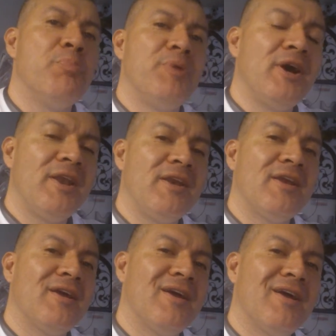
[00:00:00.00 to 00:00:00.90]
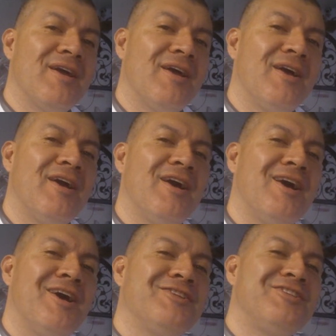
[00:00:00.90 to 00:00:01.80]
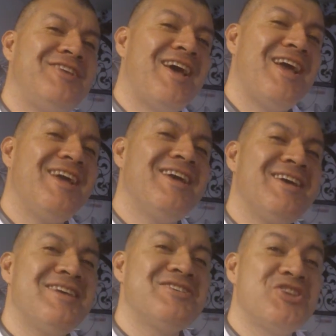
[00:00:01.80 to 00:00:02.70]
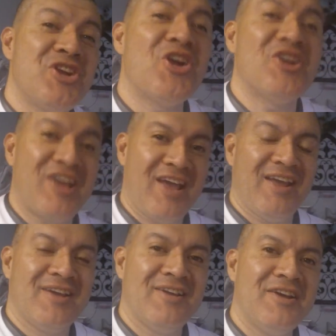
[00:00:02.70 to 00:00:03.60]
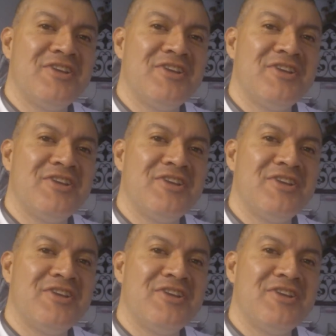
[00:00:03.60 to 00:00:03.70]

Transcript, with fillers: But today is your day